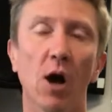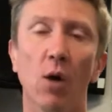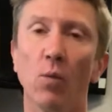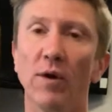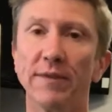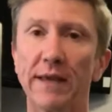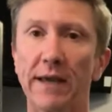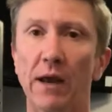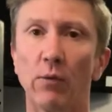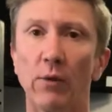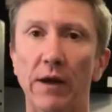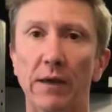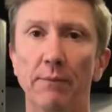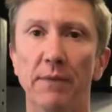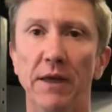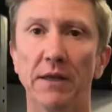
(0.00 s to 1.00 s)
One thing I
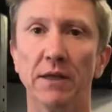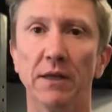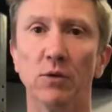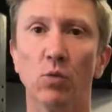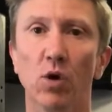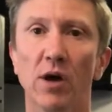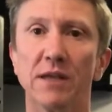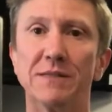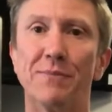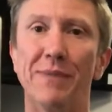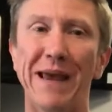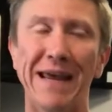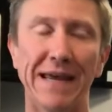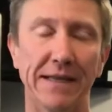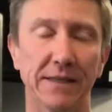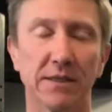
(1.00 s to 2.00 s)
recommended was
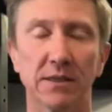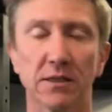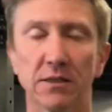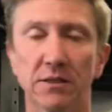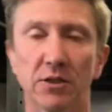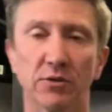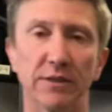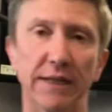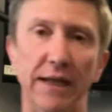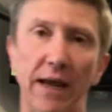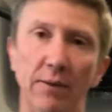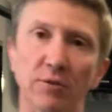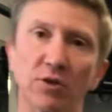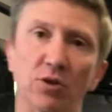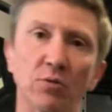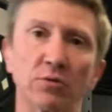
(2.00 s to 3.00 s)
bands. So today I'm
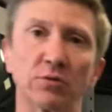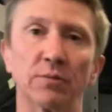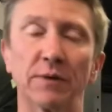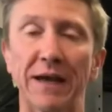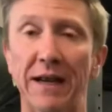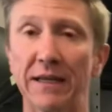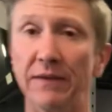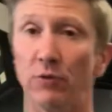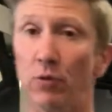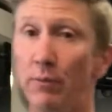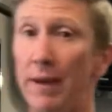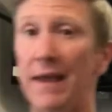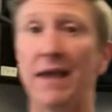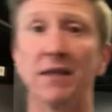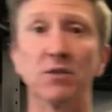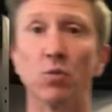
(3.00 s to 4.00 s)
just going to kind of give you
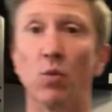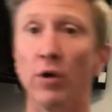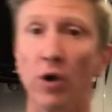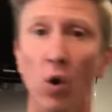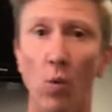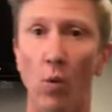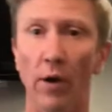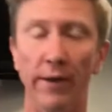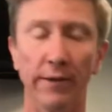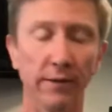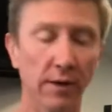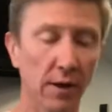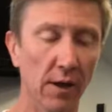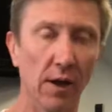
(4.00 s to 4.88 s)
bands 101.